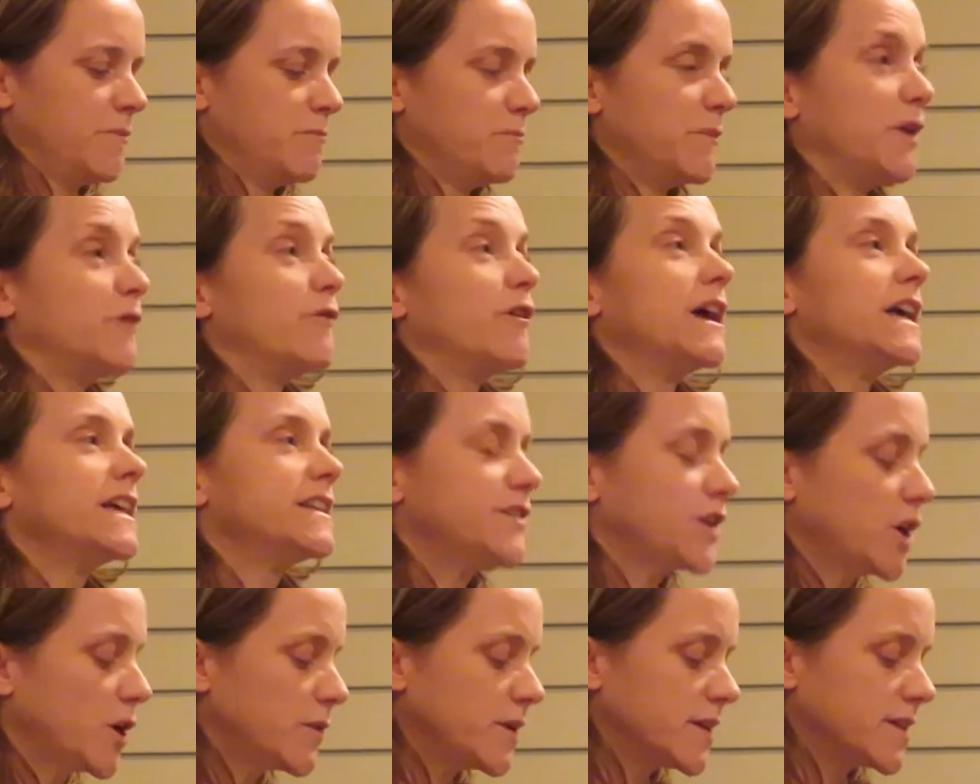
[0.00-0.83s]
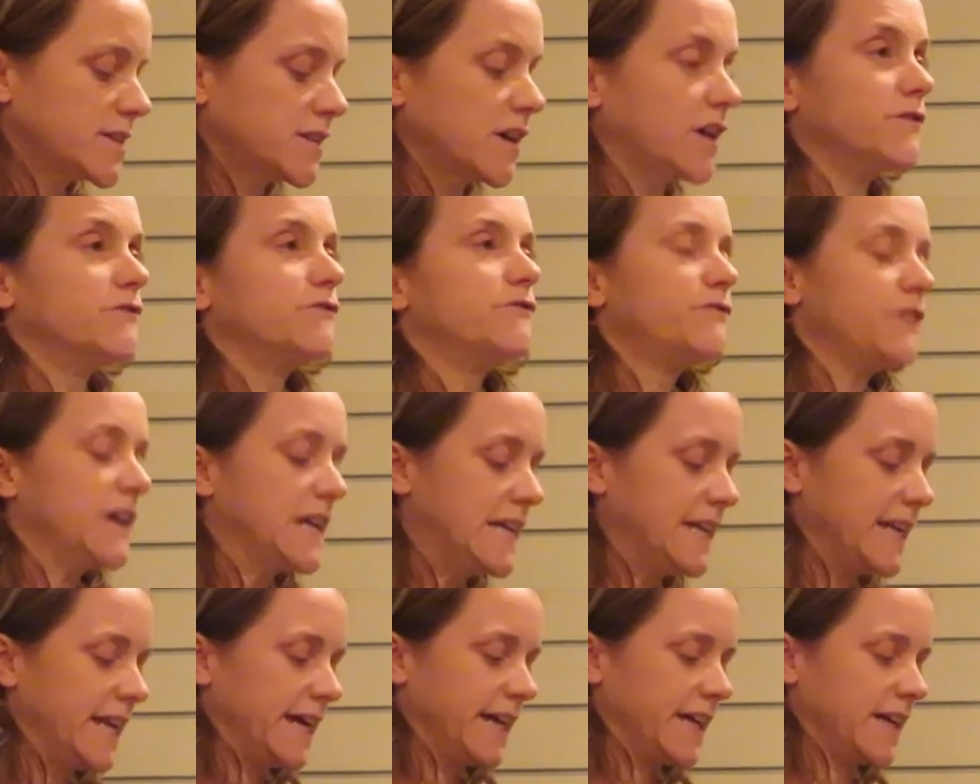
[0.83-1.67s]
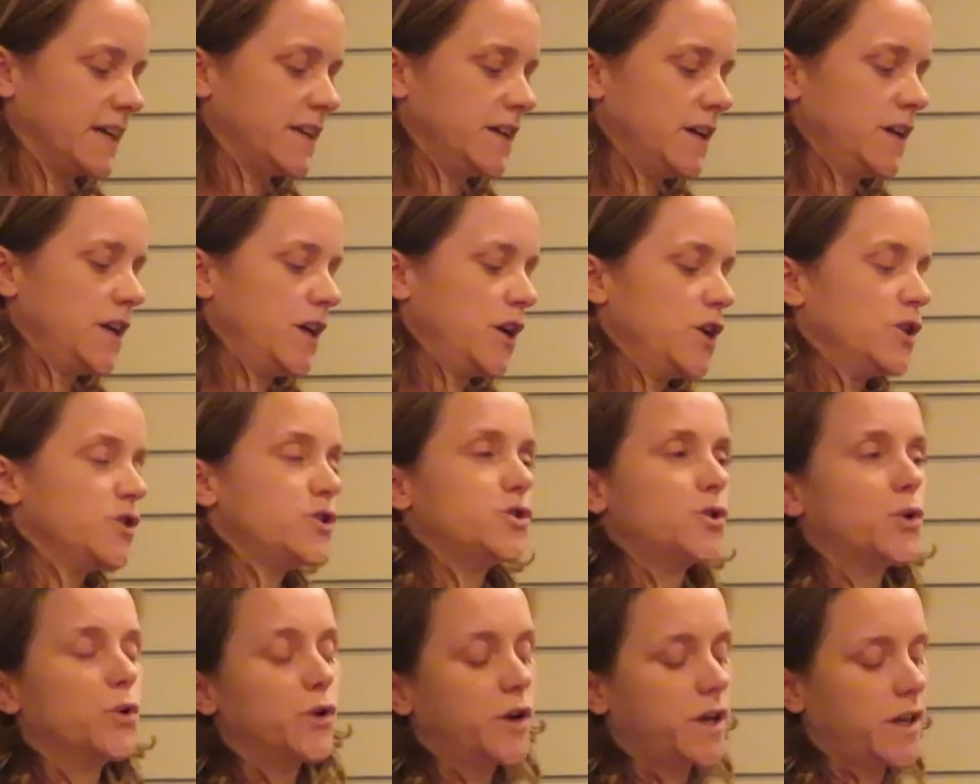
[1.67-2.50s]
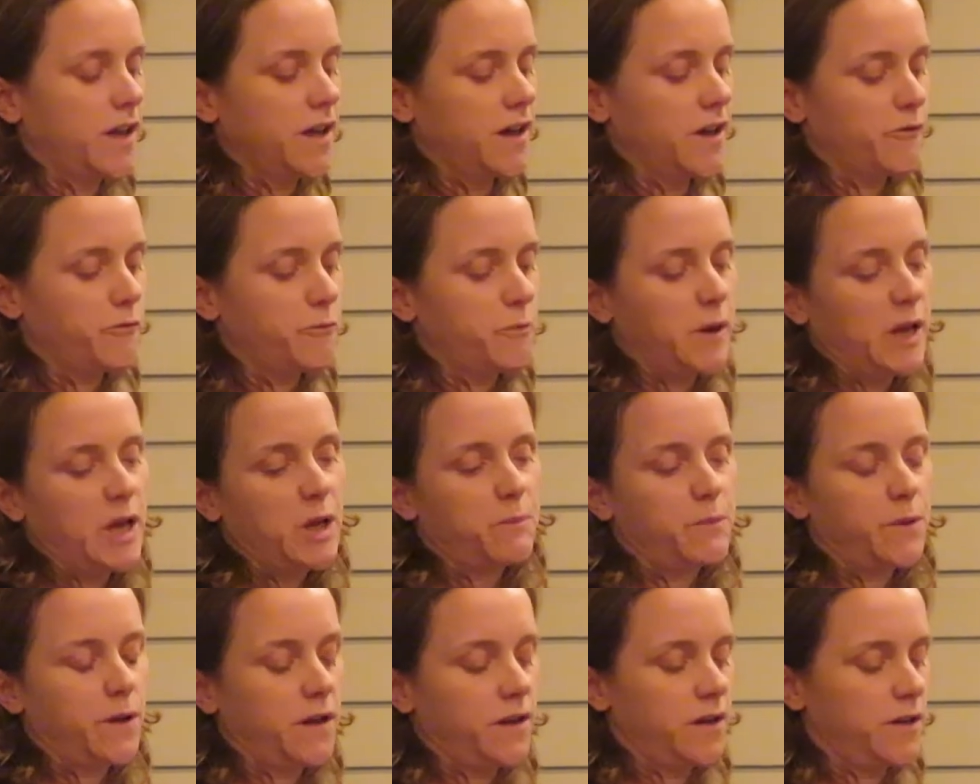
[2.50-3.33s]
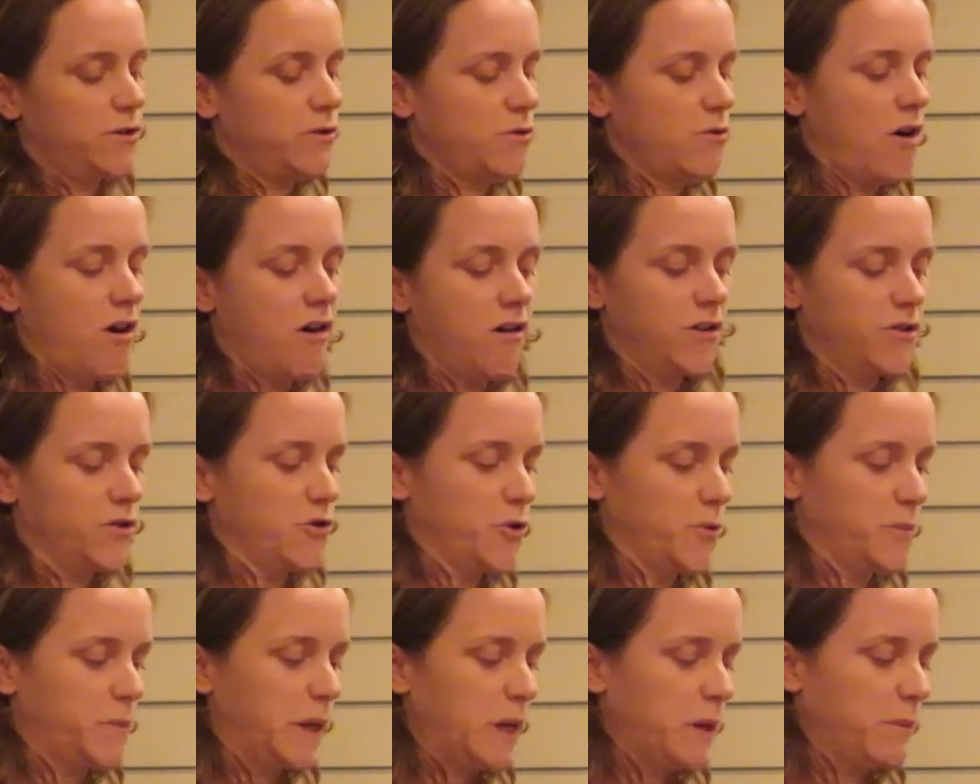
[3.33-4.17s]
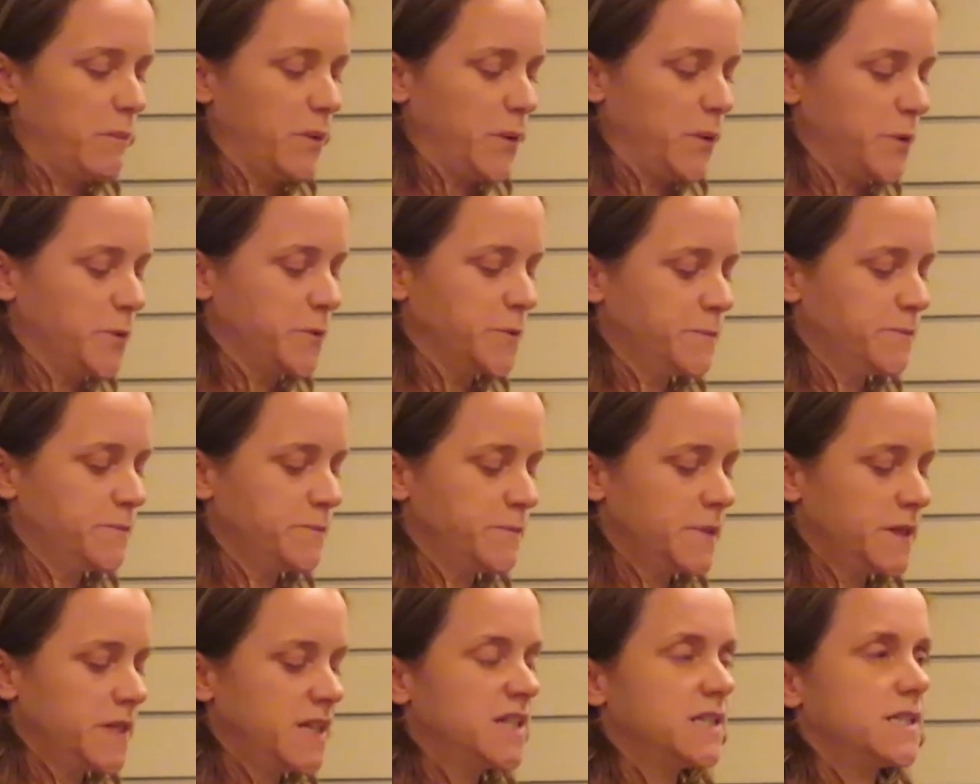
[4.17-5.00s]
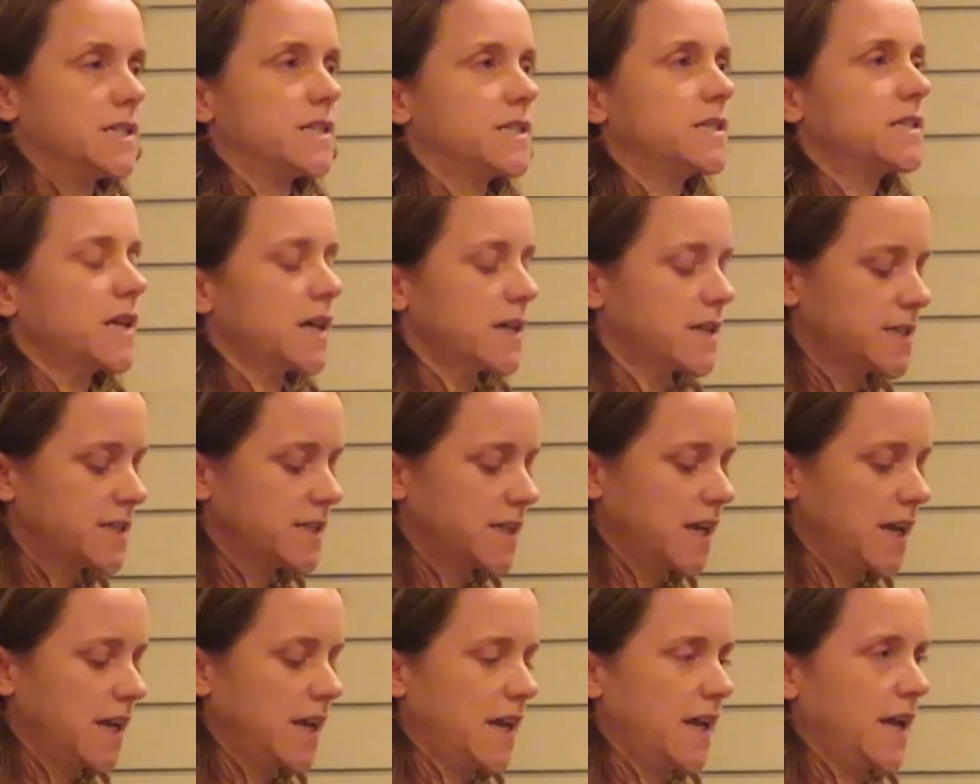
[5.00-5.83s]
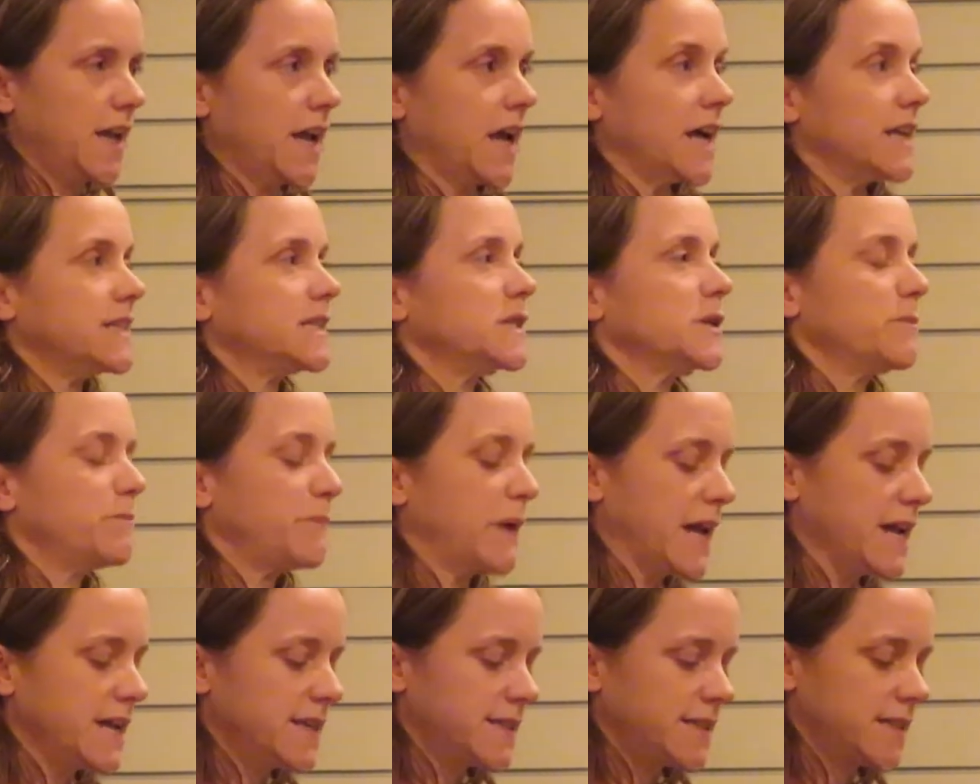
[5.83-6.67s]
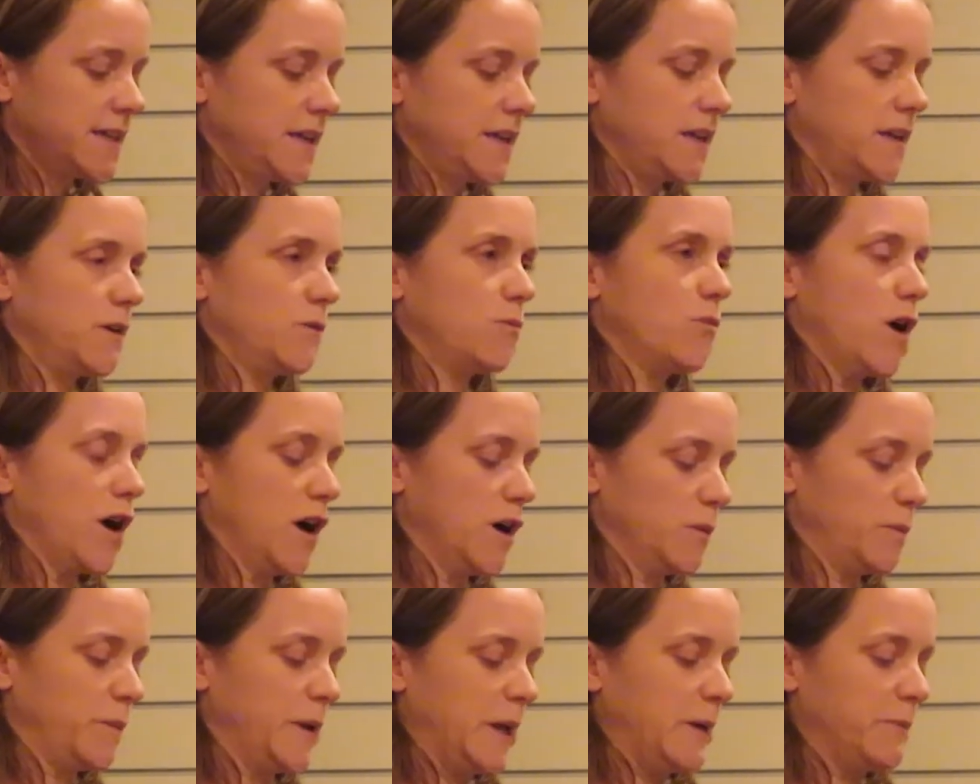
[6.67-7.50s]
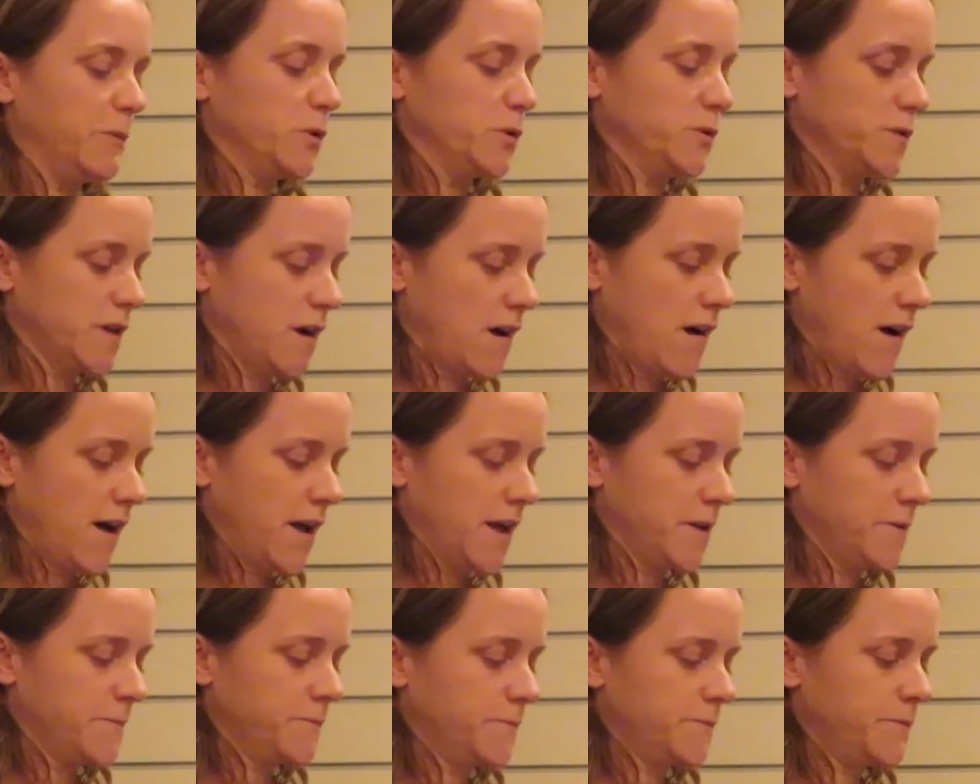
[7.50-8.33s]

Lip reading: My radio is unfeeling, talking of people who are not people, discussing and debating while people die,